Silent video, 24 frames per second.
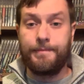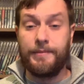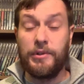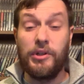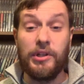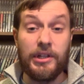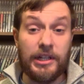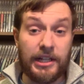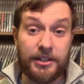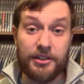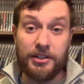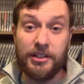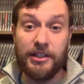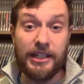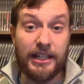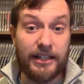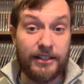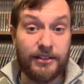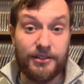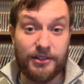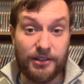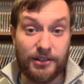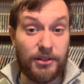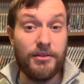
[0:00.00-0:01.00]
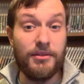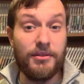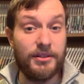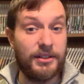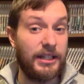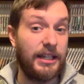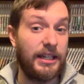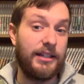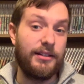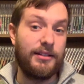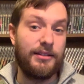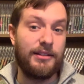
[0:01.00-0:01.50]
You can actually get 2
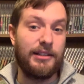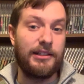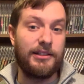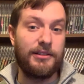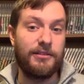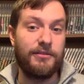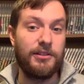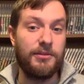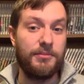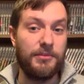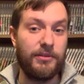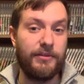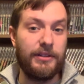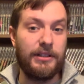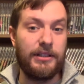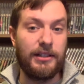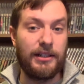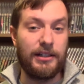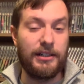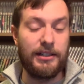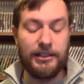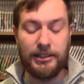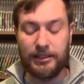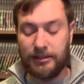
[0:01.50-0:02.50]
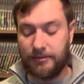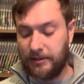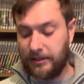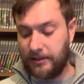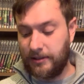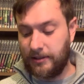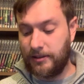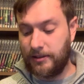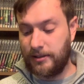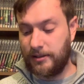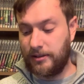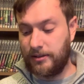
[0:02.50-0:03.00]
sets out of the movie Daleks,
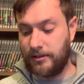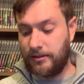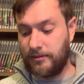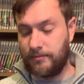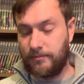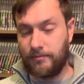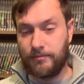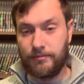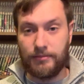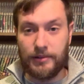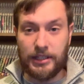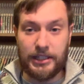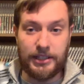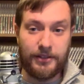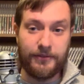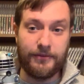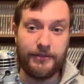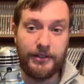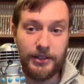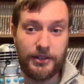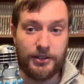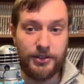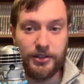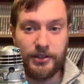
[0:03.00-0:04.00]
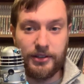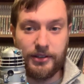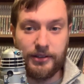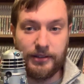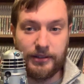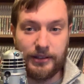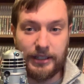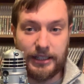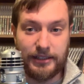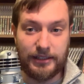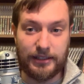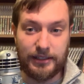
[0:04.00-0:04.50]
because this
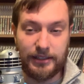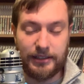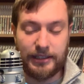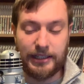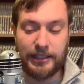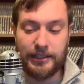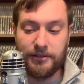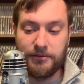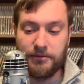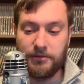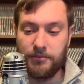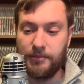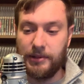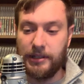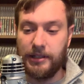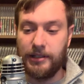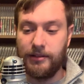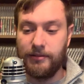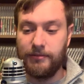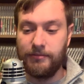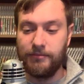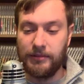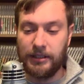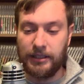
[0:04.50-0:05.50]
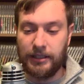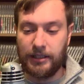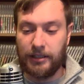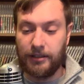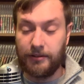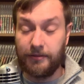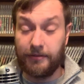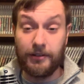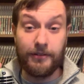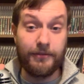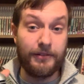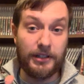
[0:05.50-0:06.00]
version as it stands would be
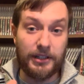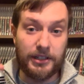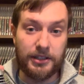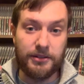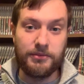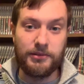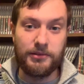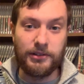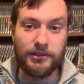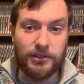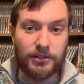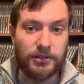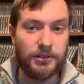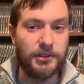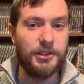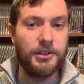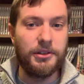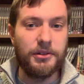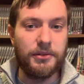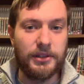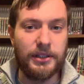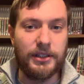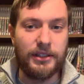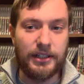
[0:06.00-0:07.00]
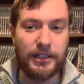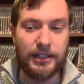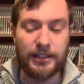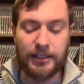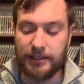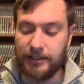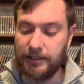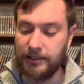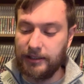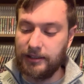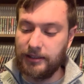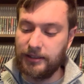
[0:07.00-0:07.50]
for the first one, Doctor Who and the
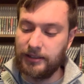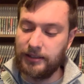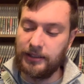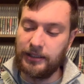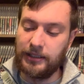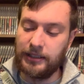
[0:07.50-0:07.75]
Daleks,